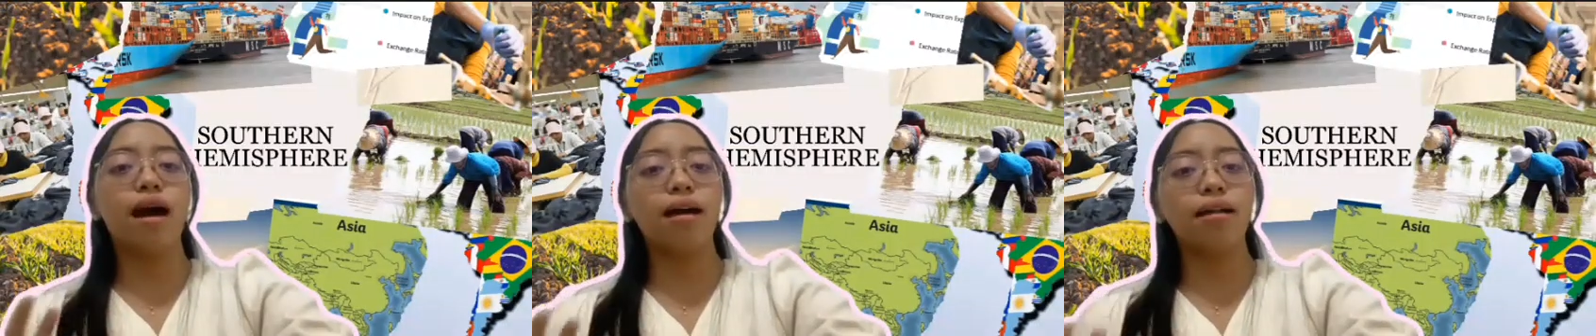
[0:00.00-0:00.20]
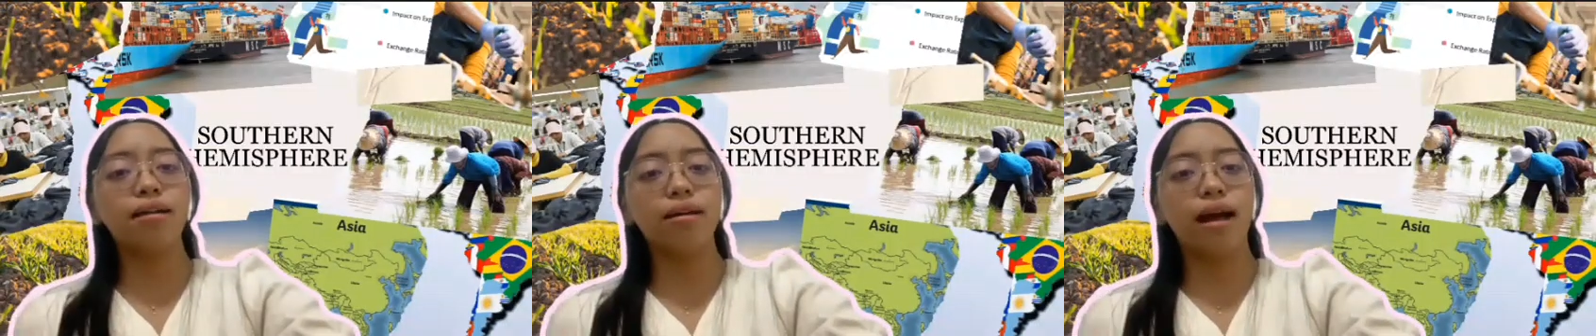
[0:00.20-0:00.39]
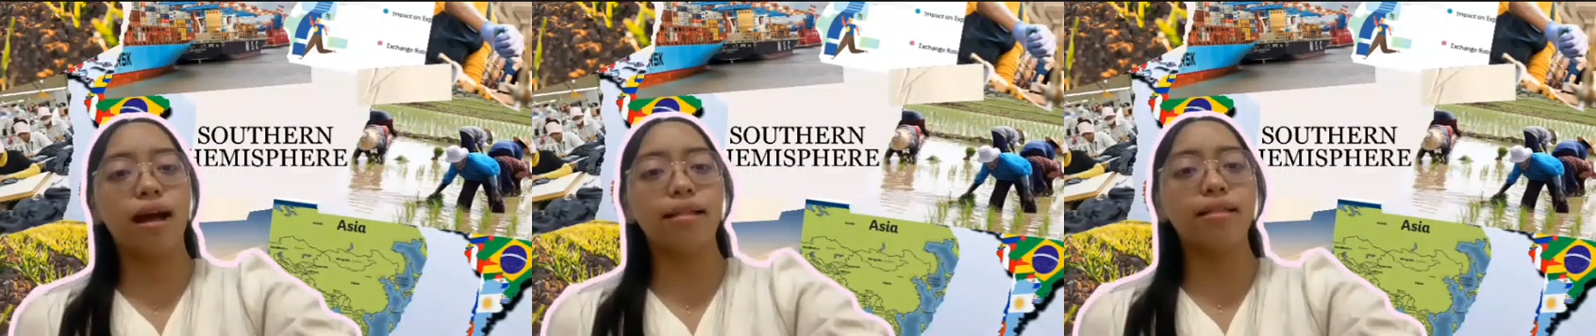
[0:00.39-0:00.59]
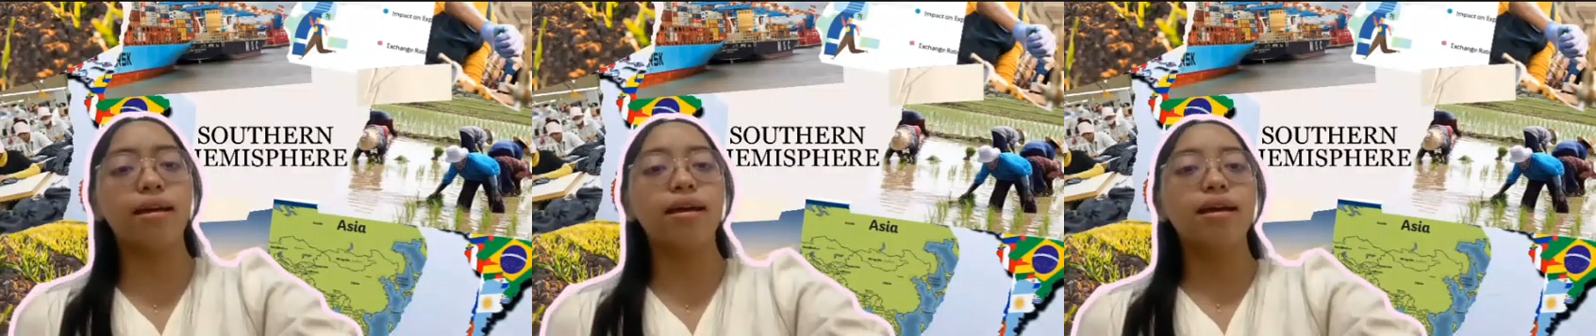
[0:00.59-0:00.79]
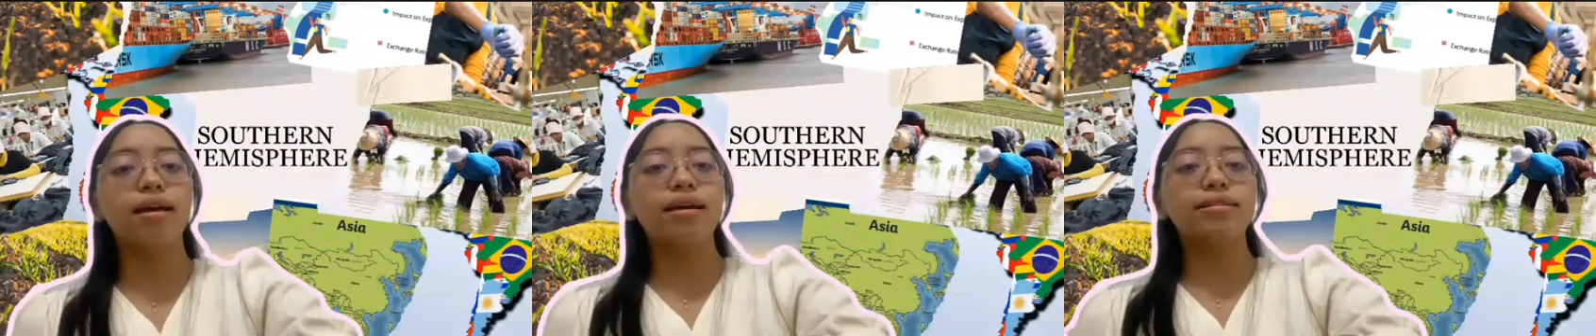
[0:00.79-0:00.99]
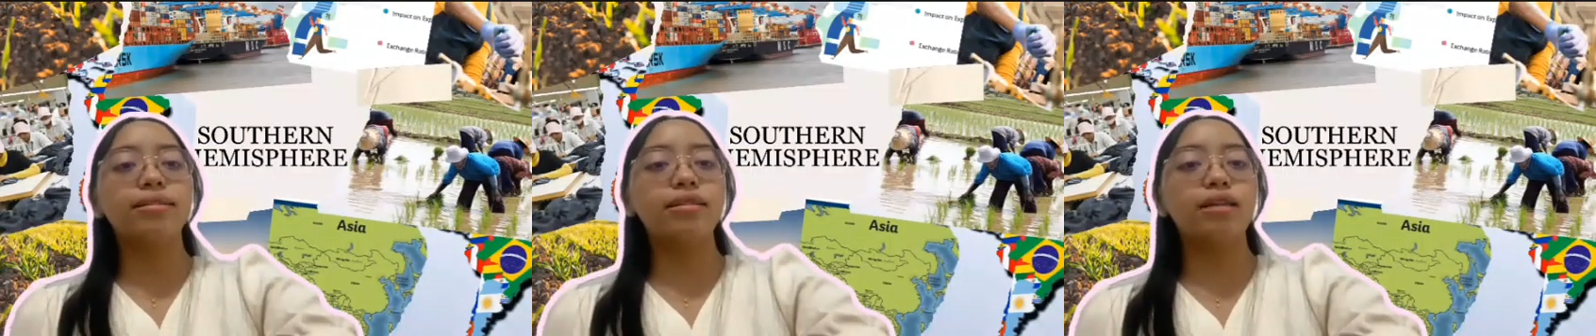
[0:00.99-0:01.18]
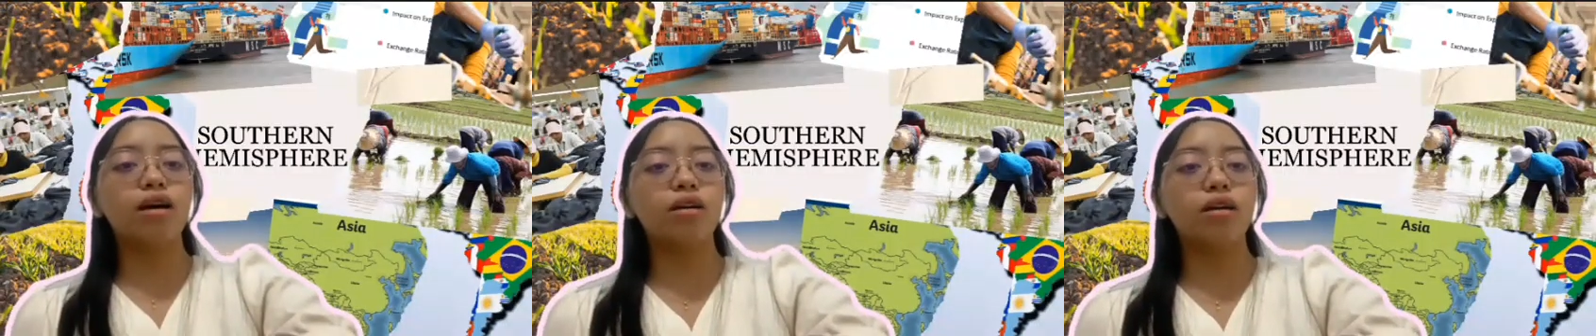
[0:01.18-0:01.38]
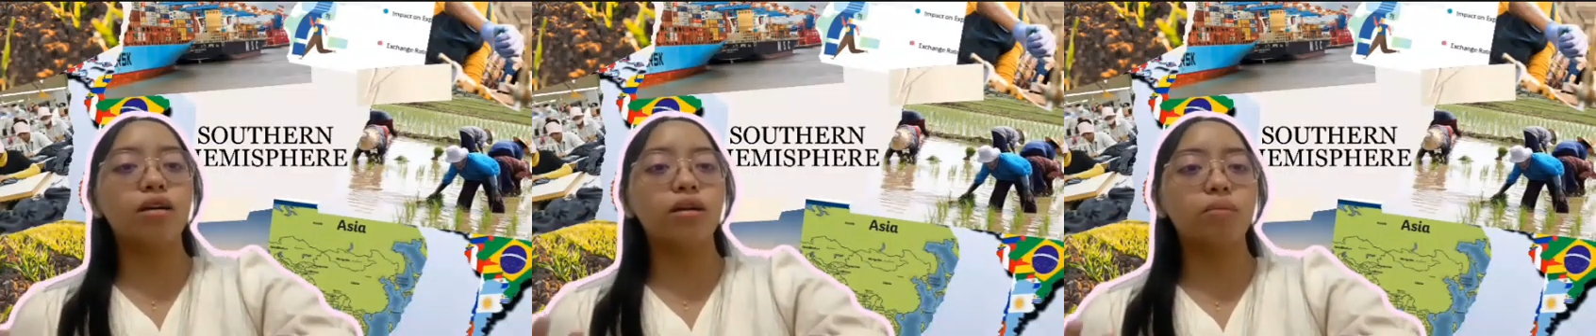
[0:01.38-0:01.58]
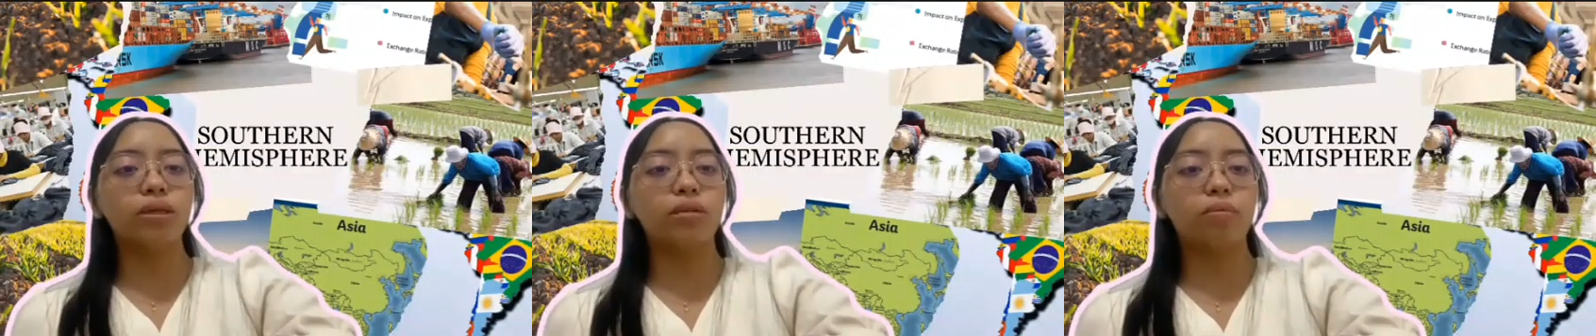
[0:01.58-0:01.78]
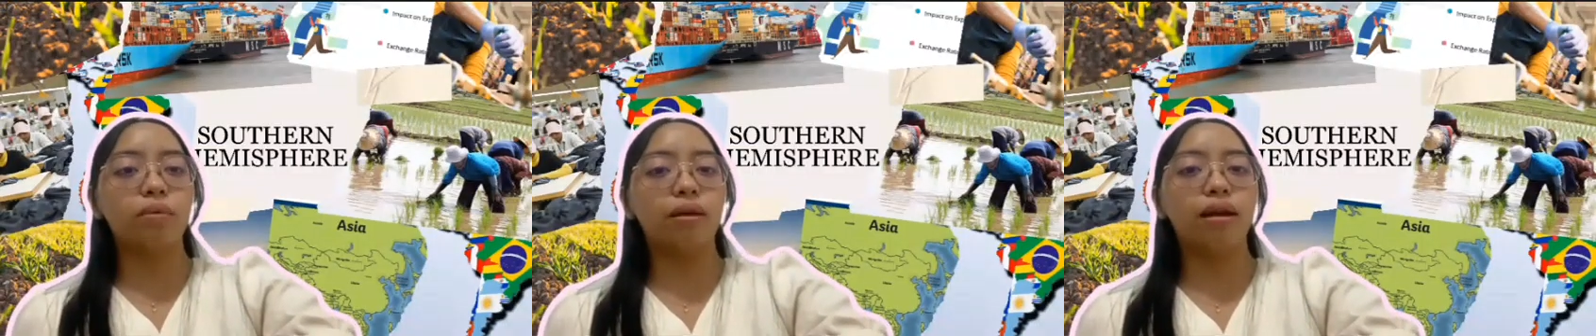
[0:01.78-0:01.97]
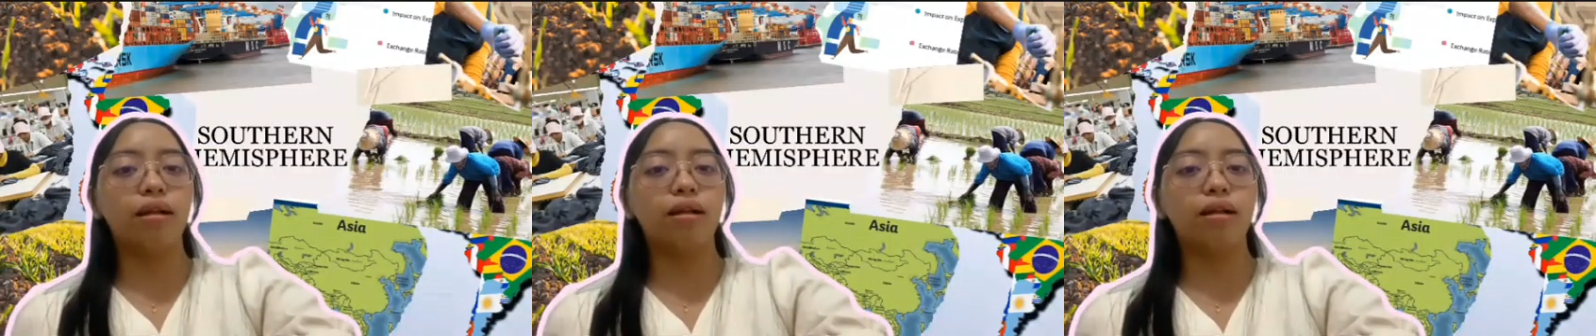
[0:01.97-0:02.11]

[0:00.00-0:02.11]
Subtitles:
the other hand, the Southern Hemisphere